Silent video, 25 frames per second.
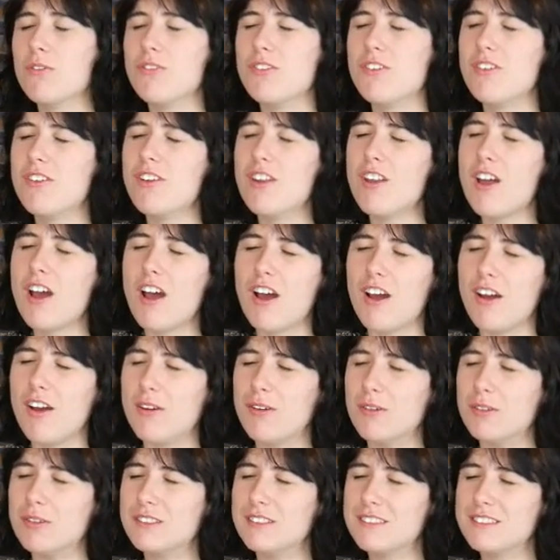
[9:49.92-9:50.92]

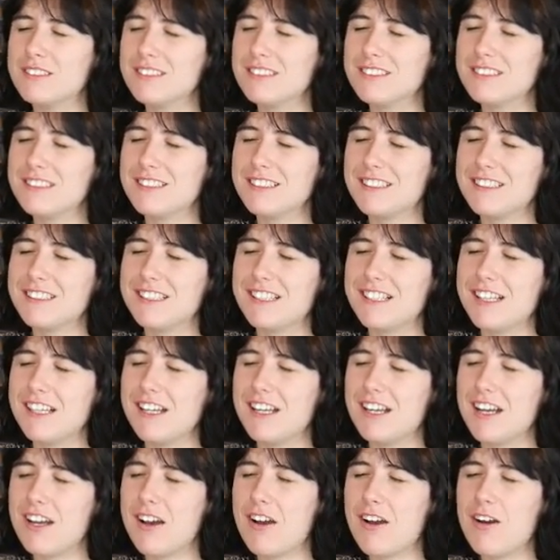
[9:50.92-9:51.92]
no.
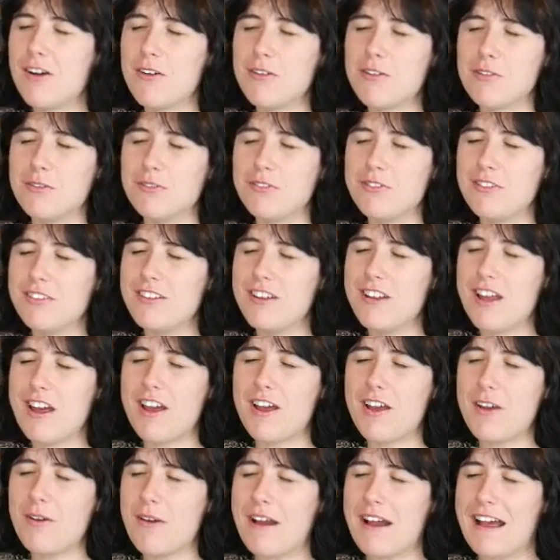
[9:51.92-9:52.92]
Oh
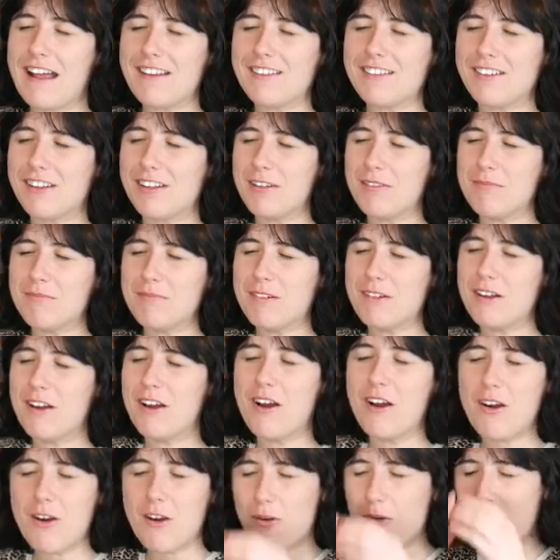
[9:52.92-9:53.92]
no, Adam.
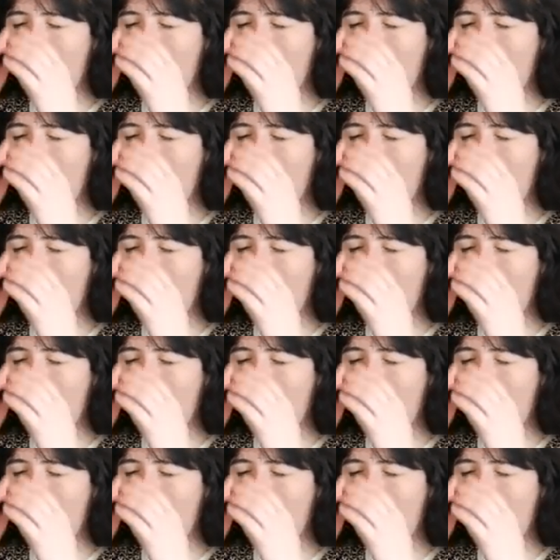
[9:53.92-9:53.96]
Oh,